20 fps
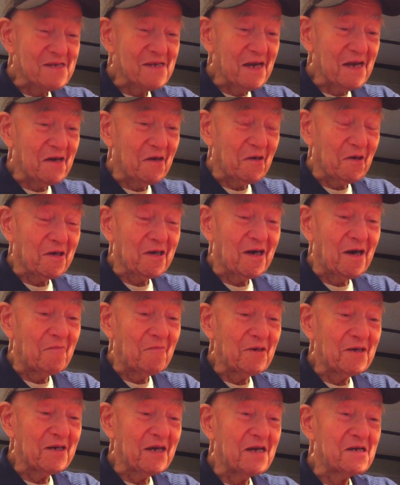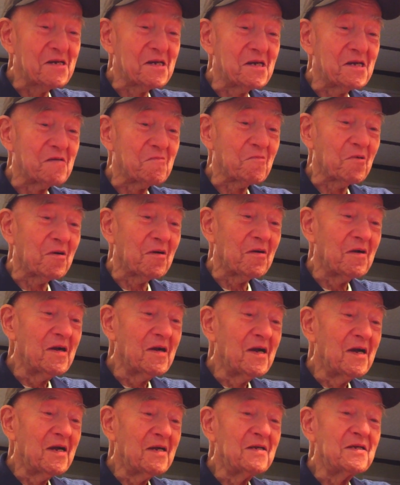said, her accommodations were
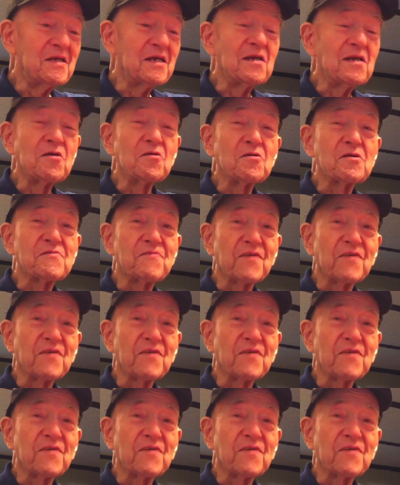deluxe